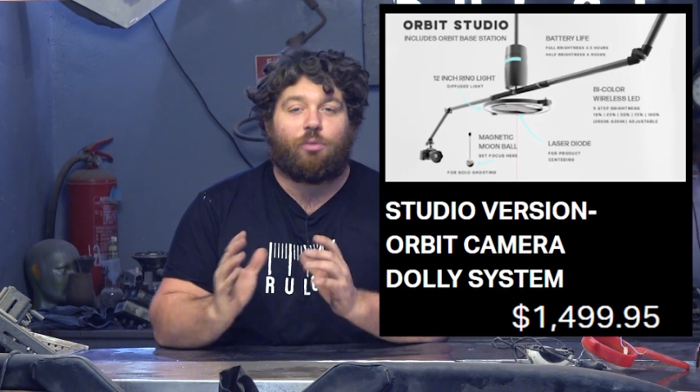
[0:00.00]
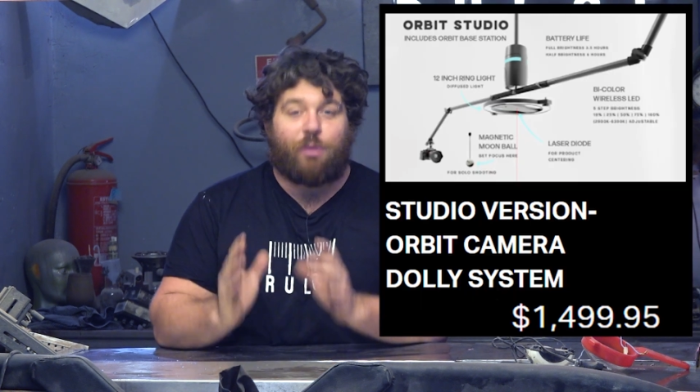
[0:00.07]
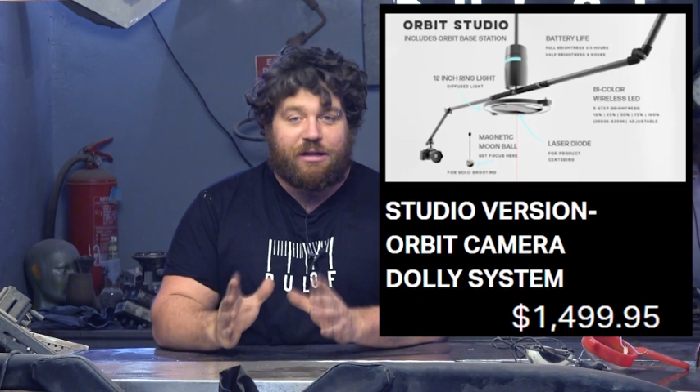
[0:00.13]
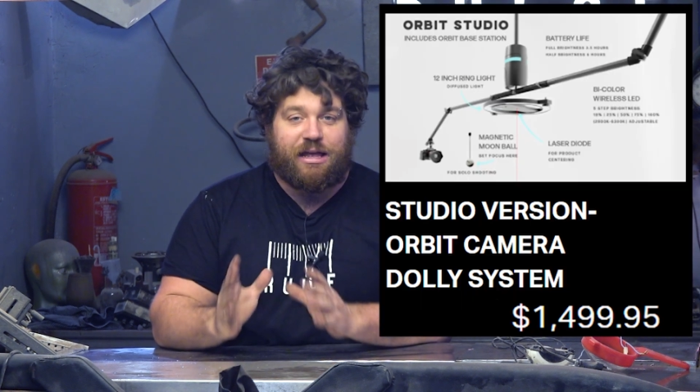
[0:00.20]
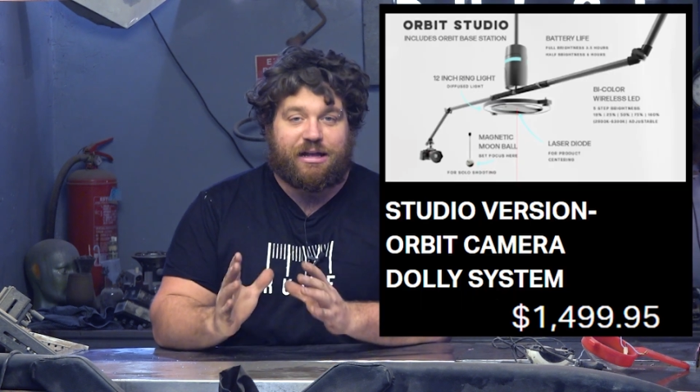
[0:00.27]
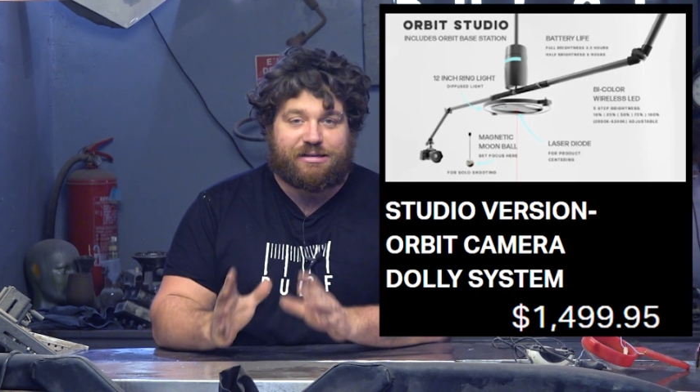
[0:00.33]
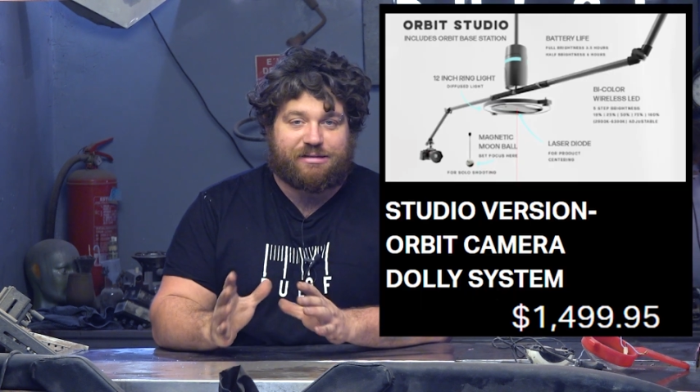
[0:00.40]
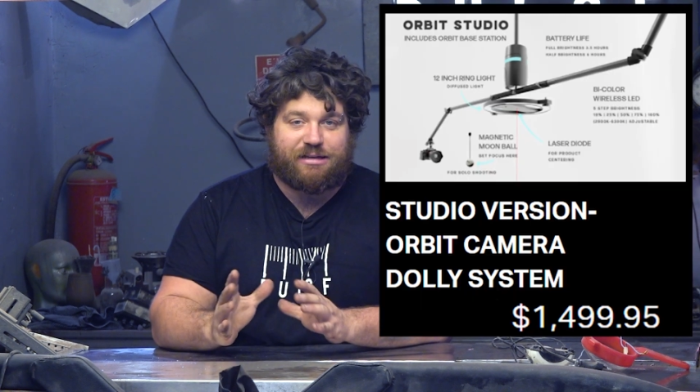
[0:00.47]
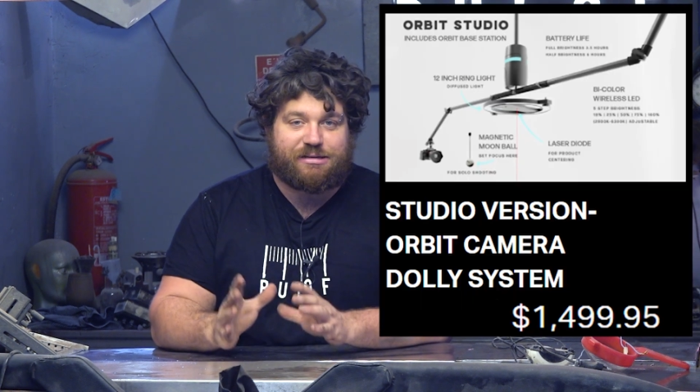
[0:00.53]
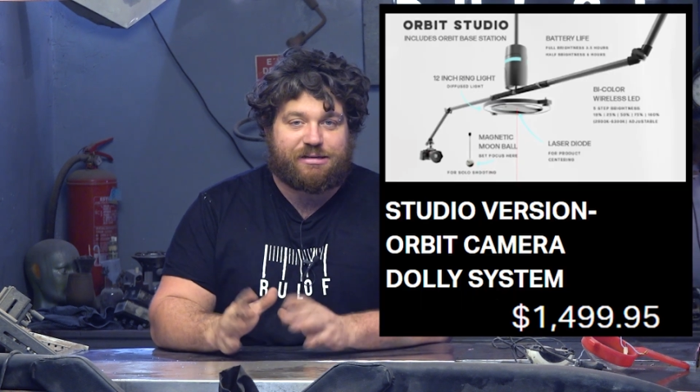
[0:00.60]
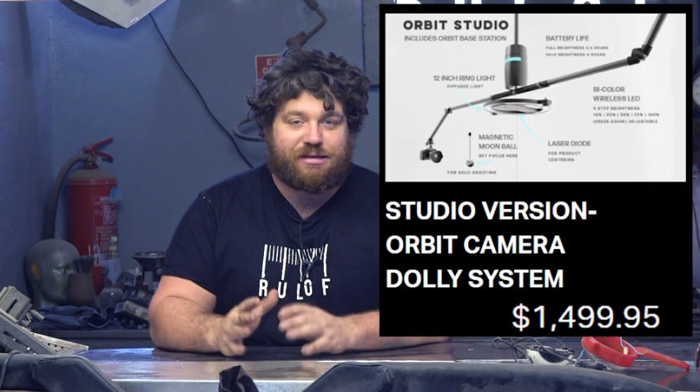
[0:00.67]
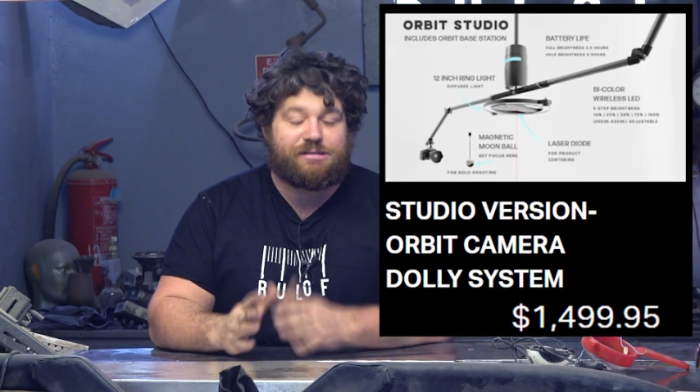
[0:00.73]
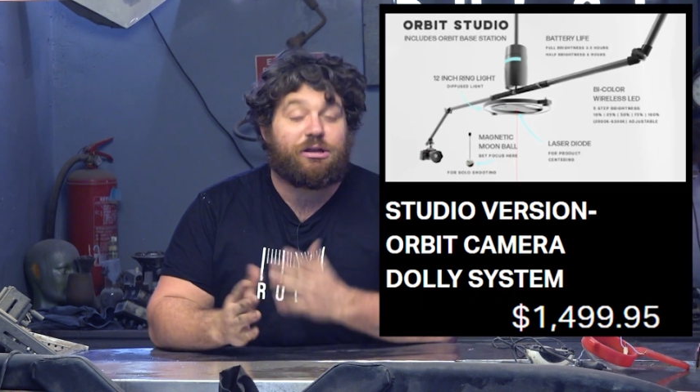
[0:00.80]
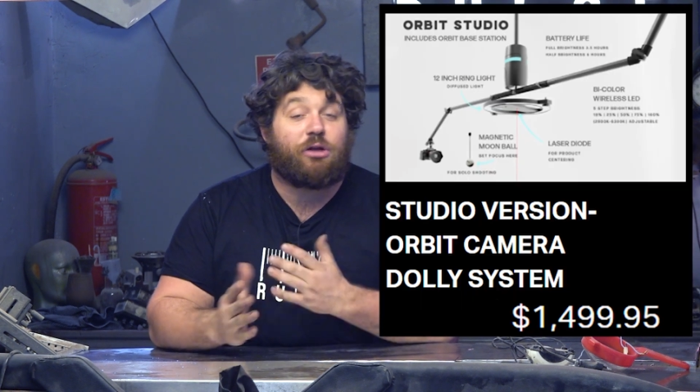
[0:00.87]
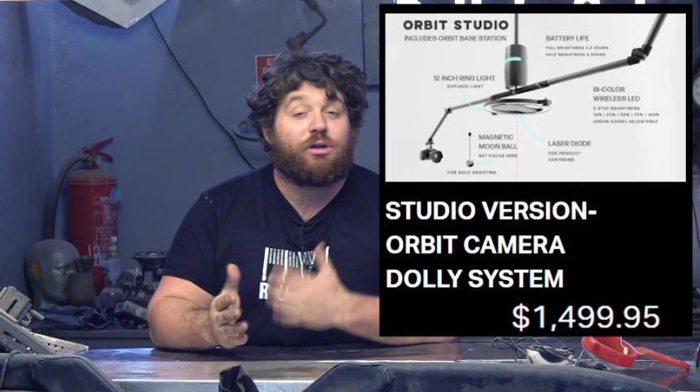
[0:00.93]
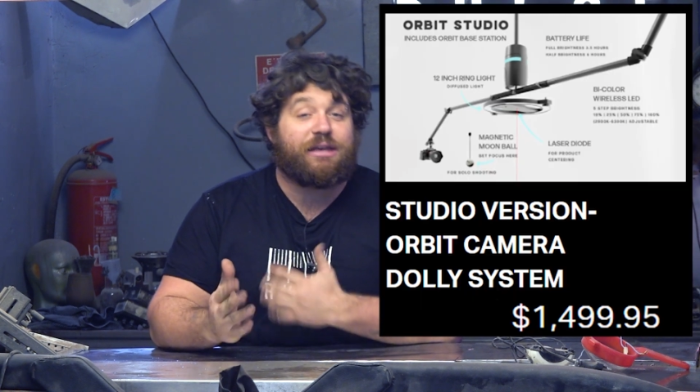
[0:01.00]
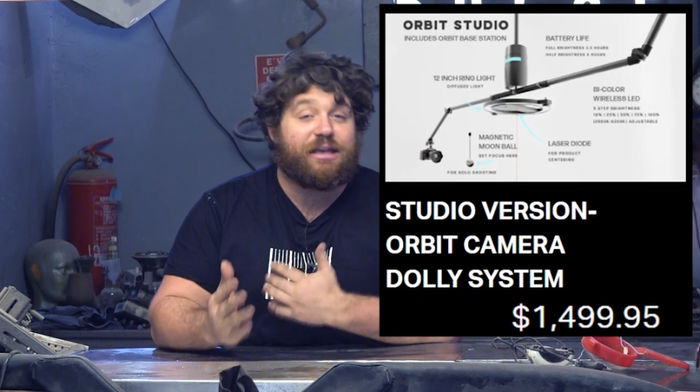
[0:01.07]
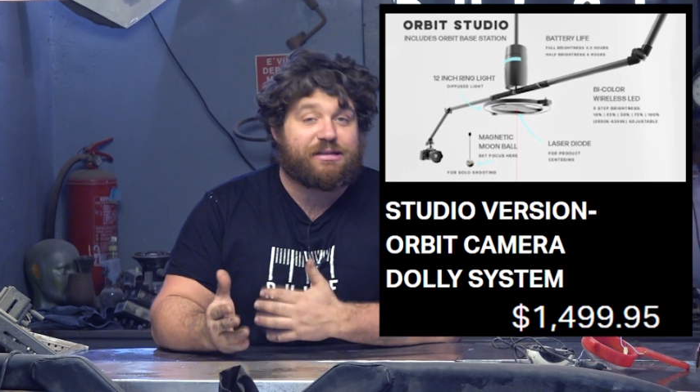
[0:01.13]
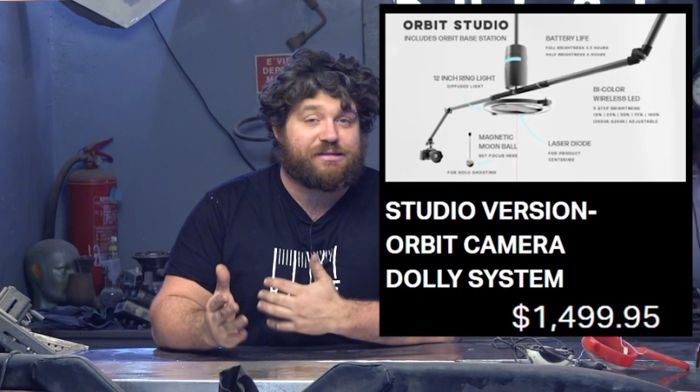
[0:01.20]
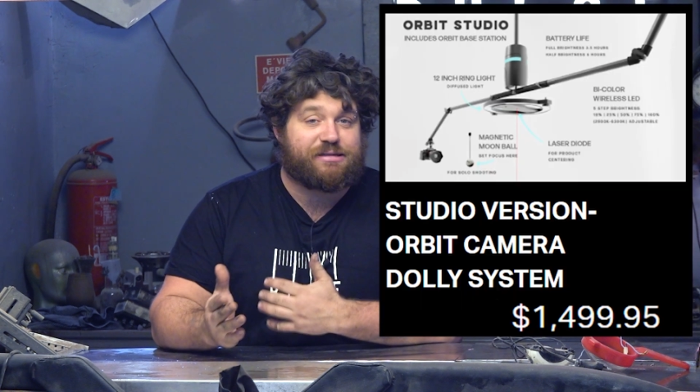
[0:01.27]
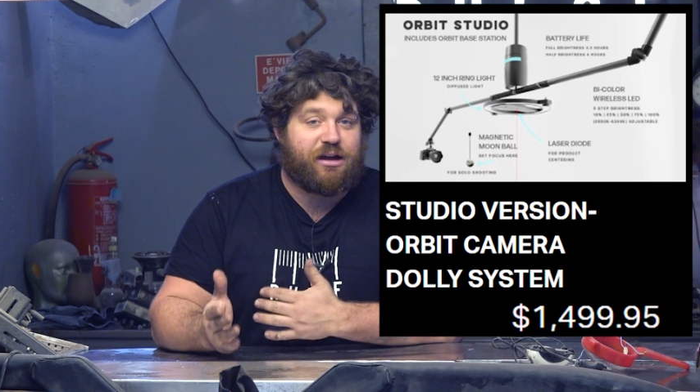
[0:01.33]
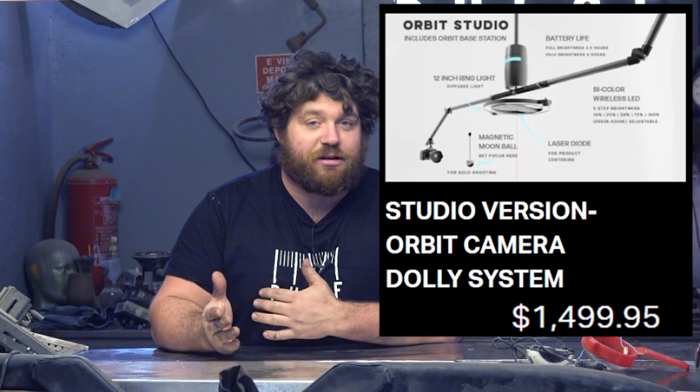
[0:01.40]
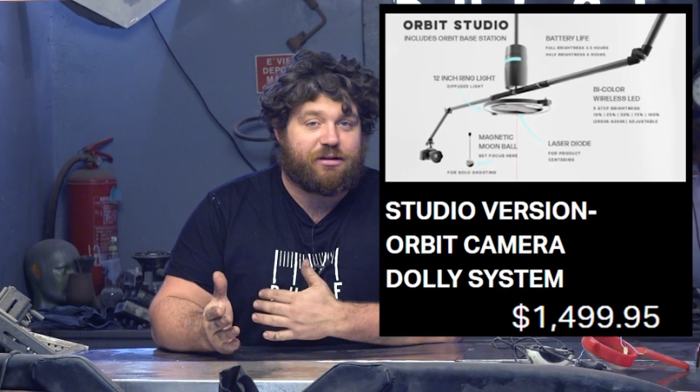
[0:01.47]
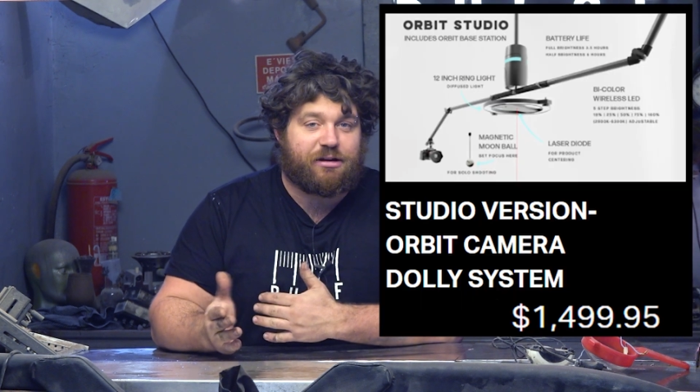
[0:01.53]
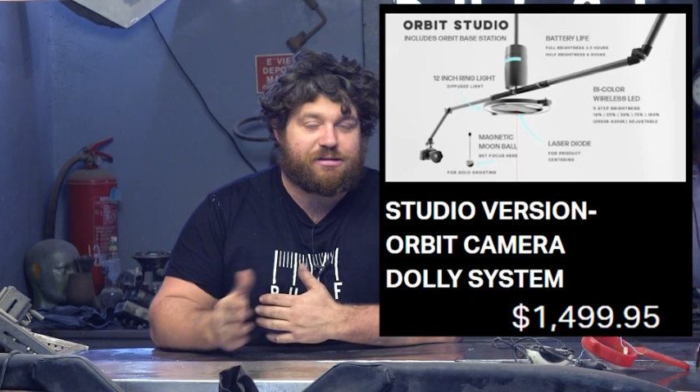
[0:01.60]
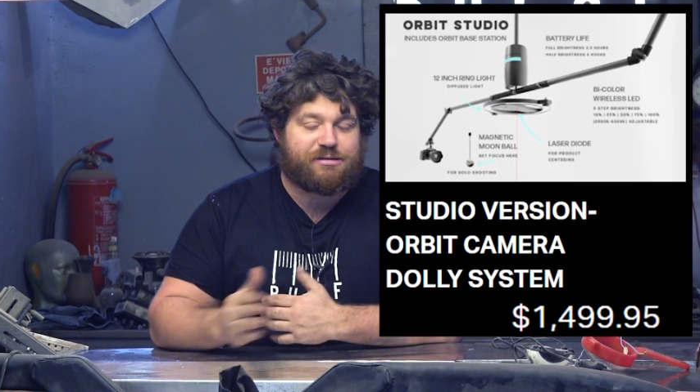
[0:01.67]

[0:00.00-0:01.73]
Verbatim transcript: already exists. It's on Kickstarter